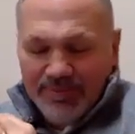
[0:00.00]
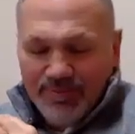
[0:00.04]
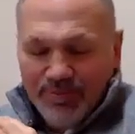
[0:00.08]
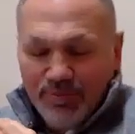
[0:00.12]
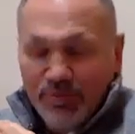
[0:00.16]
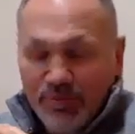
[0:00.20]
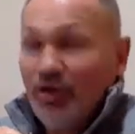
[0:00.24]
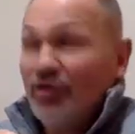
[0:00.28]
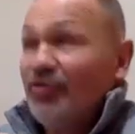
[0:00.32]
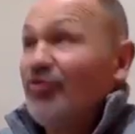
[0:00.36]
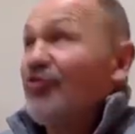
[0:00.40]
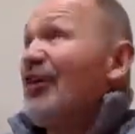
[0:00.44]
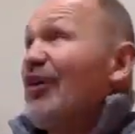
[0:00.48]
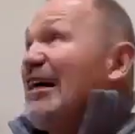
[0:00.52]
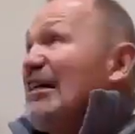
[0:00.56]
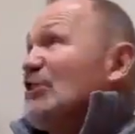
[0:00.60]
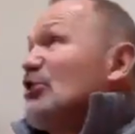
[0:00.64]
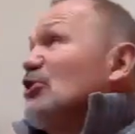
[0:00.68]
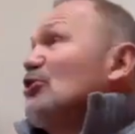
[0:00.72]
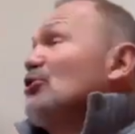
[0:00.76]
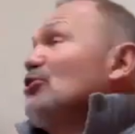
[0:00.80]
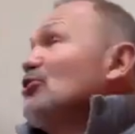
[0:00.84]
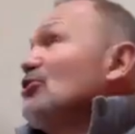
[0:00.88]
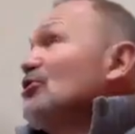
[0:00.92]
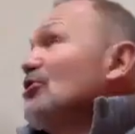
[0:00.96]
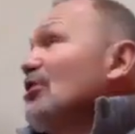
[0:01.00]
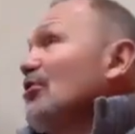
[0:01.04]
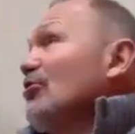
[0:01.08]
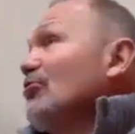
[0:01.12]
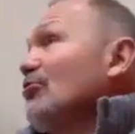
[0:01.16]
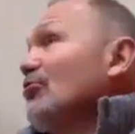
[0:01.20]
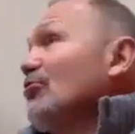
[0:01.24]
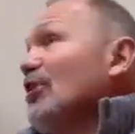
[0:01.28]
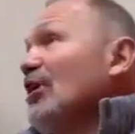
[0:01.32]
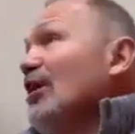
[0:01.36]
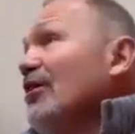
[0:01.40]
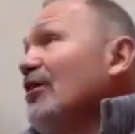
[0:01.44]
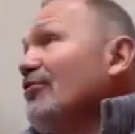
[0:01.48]
professions
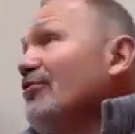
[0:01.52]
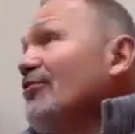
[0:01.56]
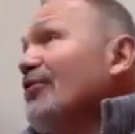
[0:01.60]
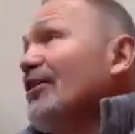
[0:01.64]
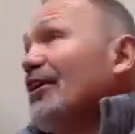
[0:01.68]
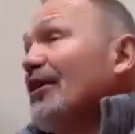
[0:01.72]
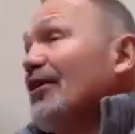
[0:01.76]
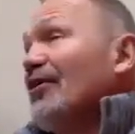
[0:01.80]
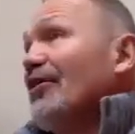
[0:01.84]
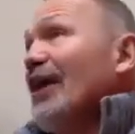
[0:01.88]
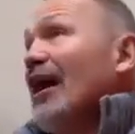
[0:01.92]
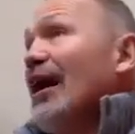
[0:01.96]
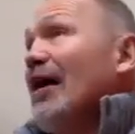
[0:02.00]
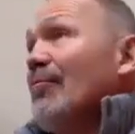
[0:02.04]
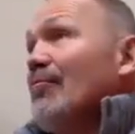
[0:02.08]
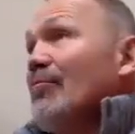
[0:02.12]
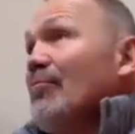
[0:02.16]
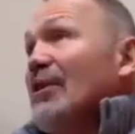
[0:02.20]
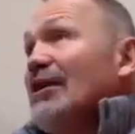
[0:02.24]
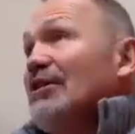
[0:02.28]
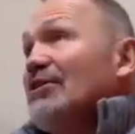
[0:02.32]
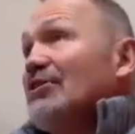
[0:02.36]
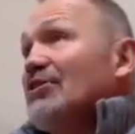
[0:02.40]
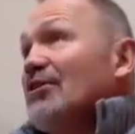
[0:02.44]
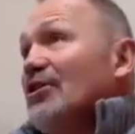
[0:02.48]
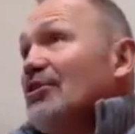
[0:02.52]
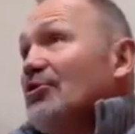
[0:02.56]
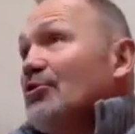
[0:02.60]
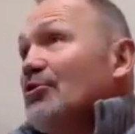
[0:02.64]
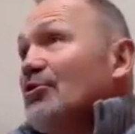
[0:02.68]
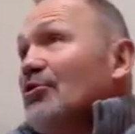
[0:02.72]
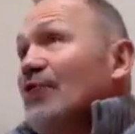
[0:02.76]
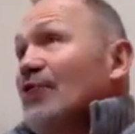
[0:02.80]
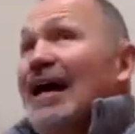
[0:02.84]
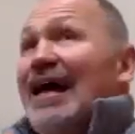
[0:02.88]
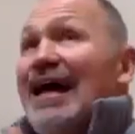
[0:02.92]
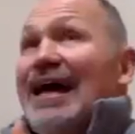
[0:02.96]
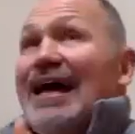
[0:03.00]
of love that are not based on
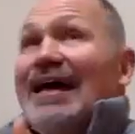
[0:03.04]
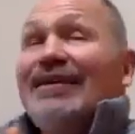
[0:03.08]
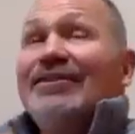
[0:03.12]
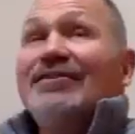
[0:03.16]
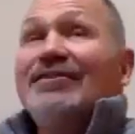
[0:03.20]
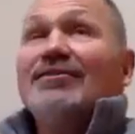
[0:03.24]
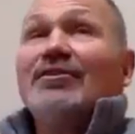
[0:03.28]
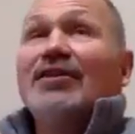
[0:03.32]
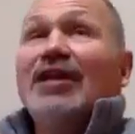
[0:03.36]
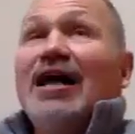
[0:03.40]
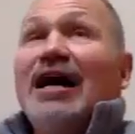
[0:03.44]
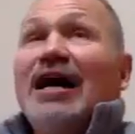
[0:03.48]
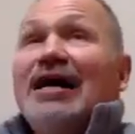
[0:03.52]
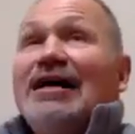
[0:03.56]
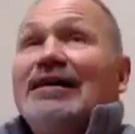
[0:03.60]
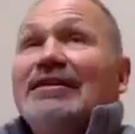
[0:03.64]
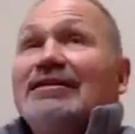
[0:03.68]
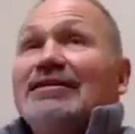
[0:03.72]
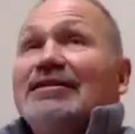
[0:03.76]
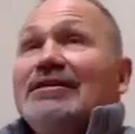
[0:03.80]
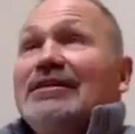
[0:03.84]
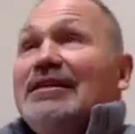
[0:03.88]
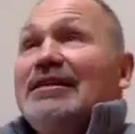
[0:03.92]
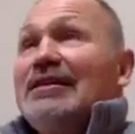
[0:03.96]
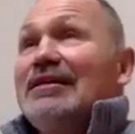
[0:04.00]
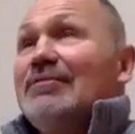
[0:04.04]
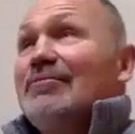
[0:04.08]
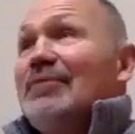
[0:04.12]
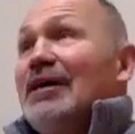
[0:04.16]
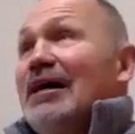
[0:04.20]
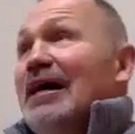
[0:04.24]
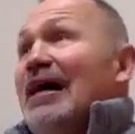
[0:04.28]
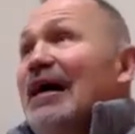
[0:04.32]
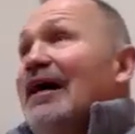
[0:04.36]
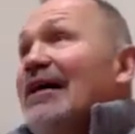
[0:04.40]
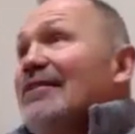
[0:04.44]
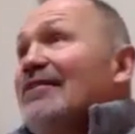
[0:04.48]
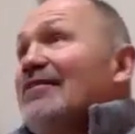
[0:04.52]
truth. I had to lie to him.
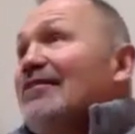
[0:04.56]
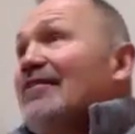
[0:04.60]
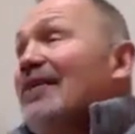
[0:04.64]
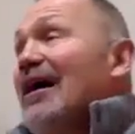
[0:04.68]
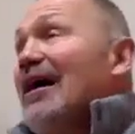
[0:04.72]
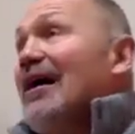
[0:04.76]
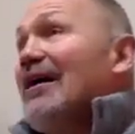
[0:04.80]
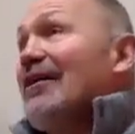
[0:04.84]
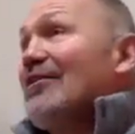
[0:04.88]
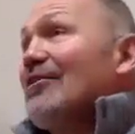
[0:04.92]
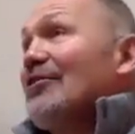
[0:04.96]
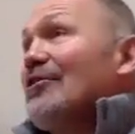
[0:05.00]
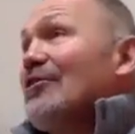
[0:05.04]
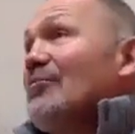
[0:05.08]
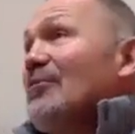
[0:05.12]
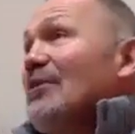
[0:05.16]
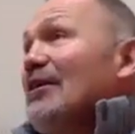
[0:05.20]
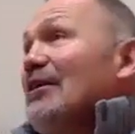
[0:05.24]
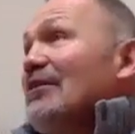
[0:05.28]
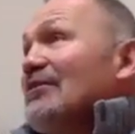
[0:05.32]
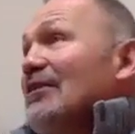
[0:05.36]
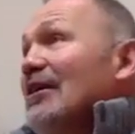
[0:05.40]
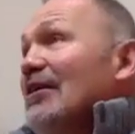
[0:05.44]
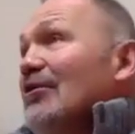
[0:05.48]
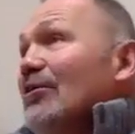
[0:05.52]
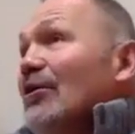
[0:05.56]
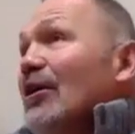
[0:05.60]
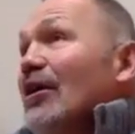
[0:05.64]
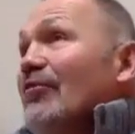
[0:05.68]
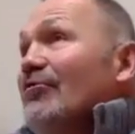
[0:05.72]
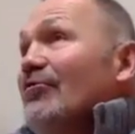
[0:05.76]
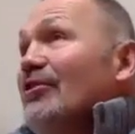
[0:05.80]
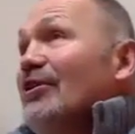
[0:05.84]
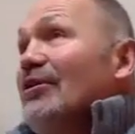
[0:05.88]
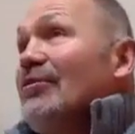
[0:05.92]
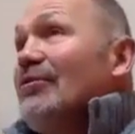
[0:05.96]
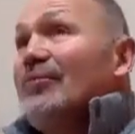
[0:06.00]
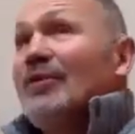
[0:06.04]
I had to lie to her because I
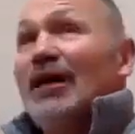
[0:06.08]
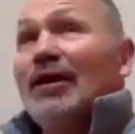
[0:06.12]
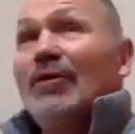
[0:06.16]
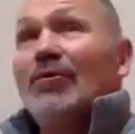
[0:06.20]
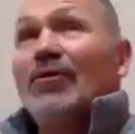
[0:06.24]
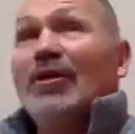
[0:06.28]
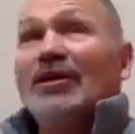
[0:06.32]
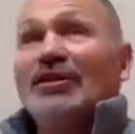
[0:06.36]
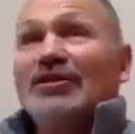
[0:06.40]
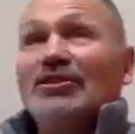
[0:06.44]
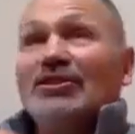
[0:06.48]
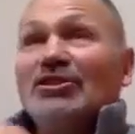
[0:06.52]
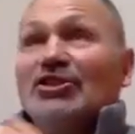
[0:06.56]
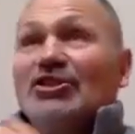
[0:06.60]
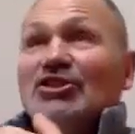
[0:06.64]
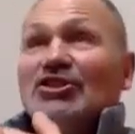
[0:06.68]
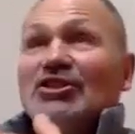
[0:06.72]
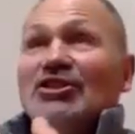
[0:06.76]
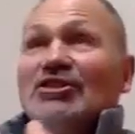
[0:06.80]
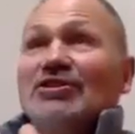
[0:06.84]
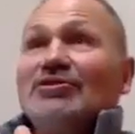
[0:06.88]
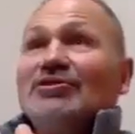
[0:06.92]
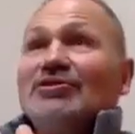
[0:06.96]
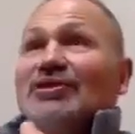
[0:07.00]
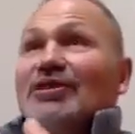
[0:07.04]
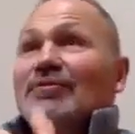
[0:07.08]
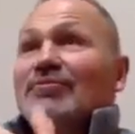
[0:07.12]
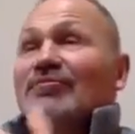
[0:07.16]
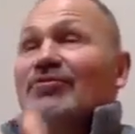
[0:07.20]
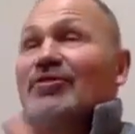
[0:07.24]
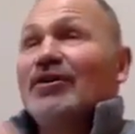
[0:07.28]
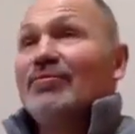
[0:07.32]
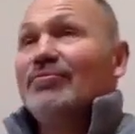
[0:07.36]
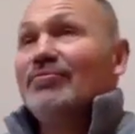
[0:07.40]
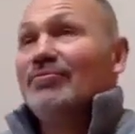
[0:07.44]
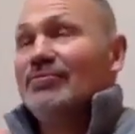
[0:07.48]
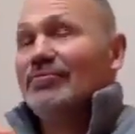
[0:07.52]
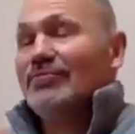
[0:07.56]
loved them and I wanted to shield them
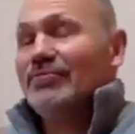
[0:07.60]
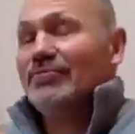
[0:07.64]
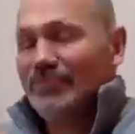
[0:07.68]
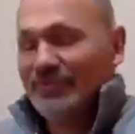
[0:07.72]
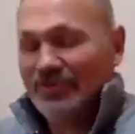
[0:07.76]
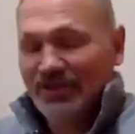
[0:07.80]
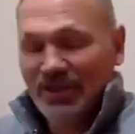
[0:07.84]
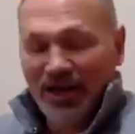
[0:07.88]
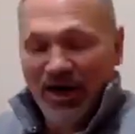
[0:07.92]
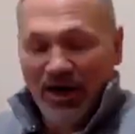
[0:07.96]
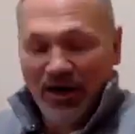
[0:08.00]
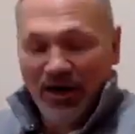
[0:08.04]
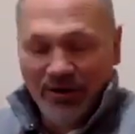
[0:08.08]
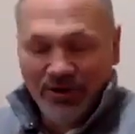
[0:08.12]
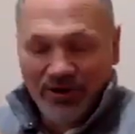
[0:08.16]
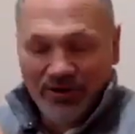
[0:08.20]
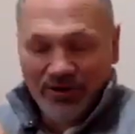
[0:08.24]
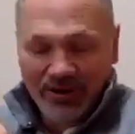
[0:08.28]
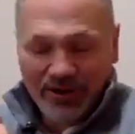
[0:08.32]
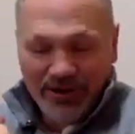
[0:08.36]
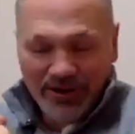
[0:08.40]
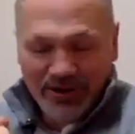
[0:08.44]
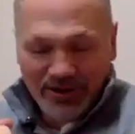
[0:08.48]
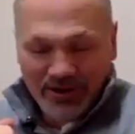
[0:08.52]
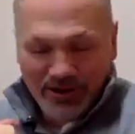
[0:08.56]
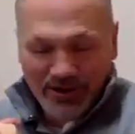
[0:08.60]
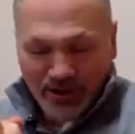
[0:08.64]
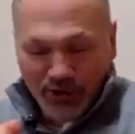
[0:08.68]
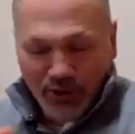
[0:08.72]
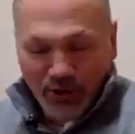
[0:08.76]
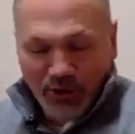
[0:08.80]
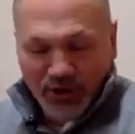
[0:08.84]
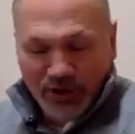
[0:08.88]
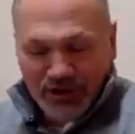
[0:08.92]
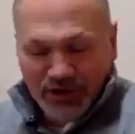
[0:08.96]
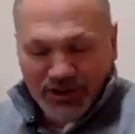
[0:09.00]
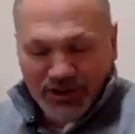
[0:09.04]
from. No, the Lord